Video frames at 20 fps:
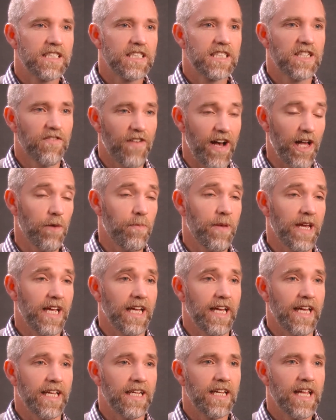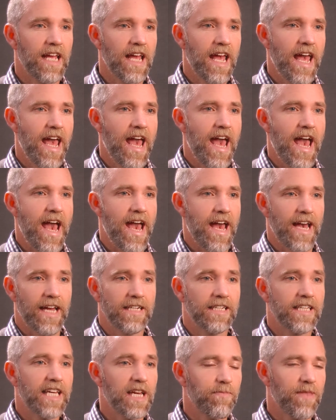developing it
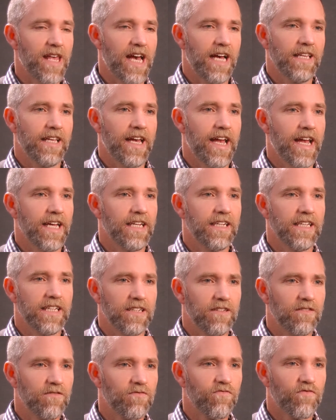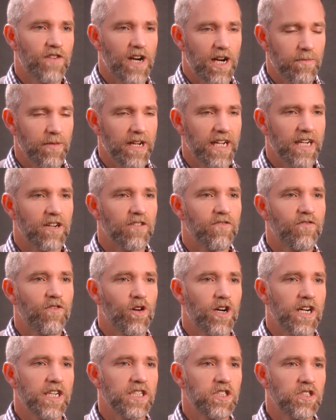and keep that land in farming or
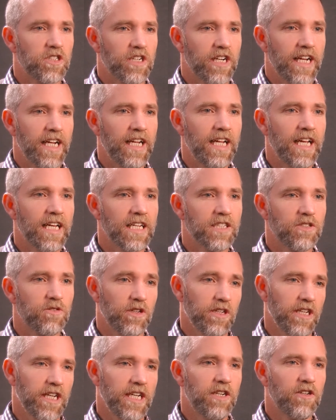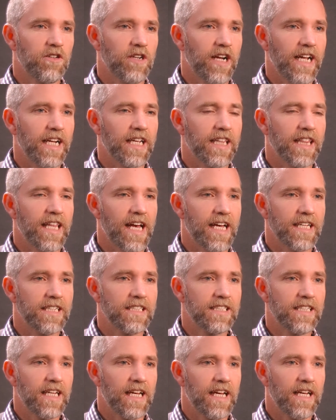forestry has really created
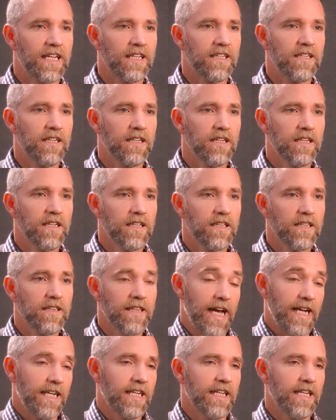that